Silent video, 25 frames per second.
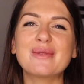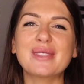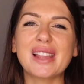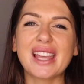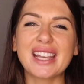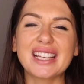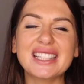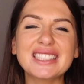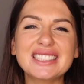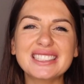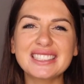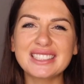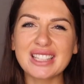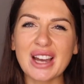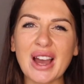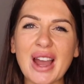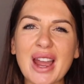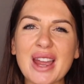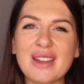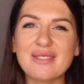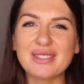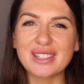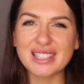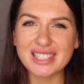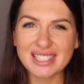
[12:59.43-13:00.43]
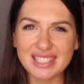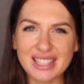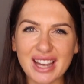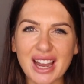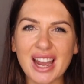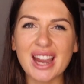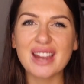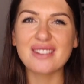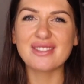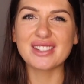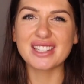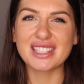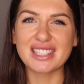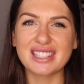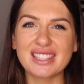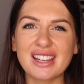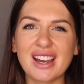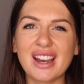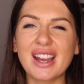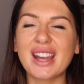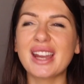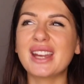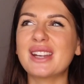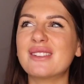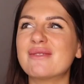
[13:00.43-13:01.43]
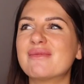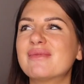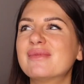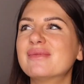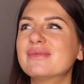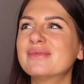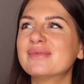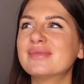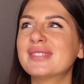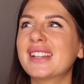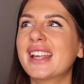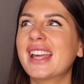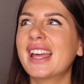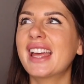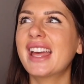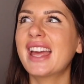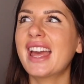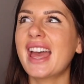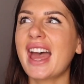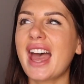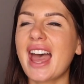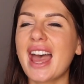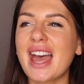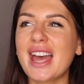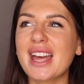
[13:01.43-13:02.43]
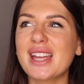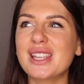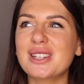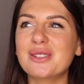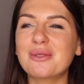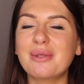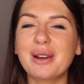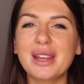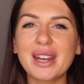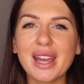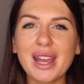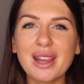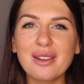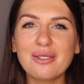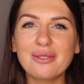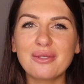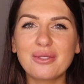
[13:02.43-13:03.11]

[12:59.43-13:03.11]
Like, it's time, it's time, it's time. And when I